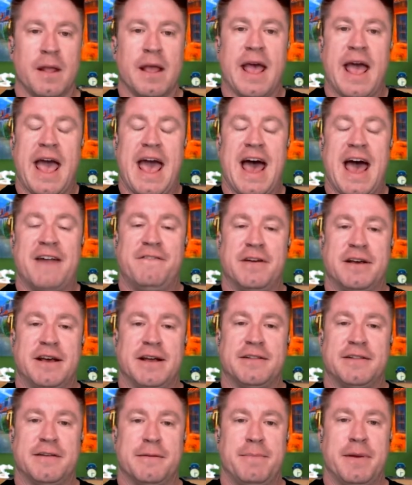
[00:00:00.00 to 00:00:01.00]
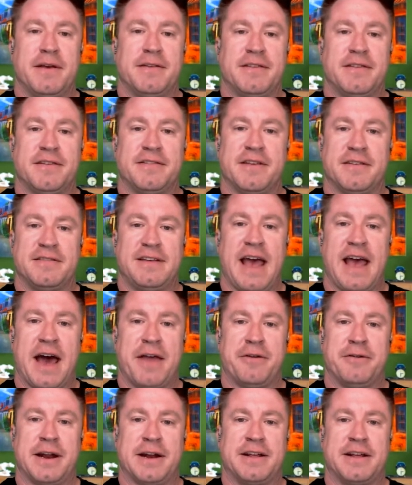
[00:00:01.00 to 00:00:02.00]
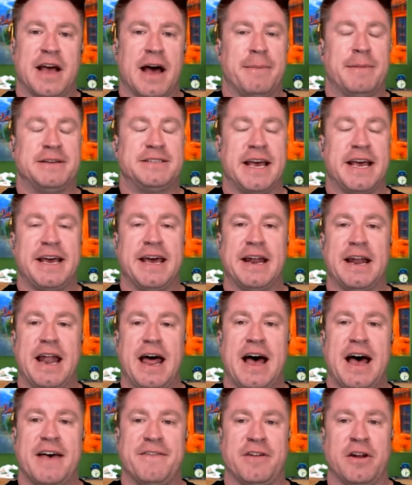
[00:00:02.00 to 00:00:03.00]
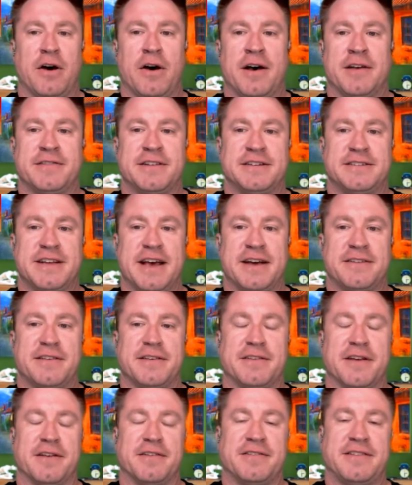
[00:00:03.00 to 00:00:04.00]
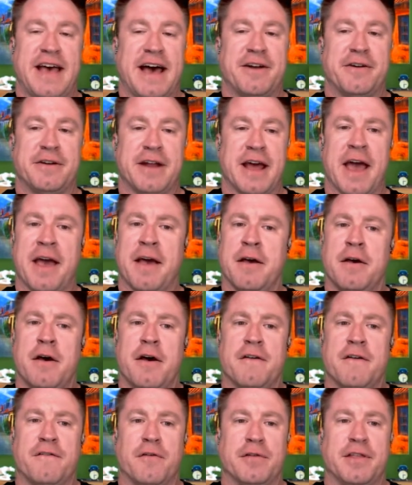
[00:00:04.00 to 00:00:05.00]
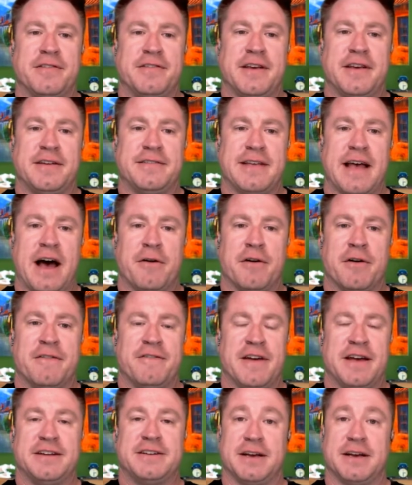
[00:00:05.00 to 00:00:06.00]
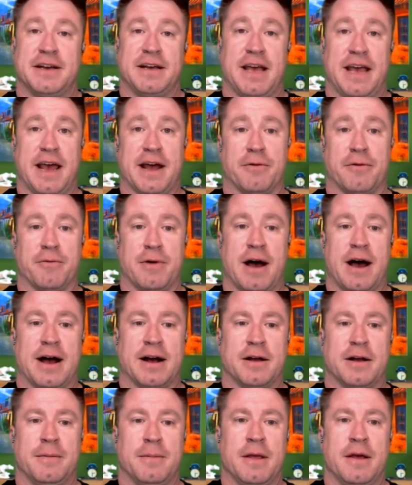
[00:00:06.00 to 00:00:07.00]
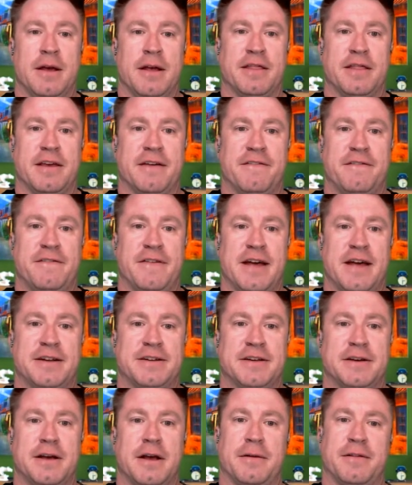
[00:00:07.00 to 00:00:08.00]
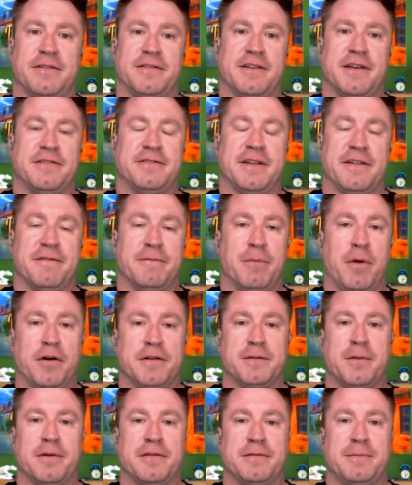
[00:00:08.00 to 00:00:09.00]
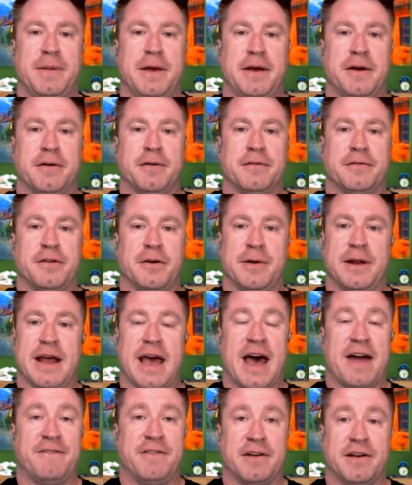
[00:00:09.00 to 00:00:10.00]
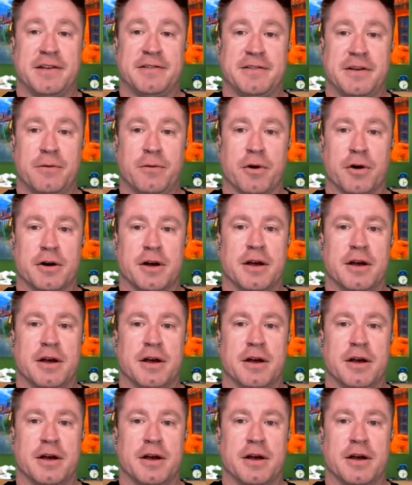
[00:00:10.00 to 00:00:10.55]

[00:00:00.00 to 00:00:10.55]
Advocates and businesses gathered at Come and Take It Live in Austin, Texas on Saturday for the 6-hour event Cannarock. The event consisted of multiple speakers doing advocacy work,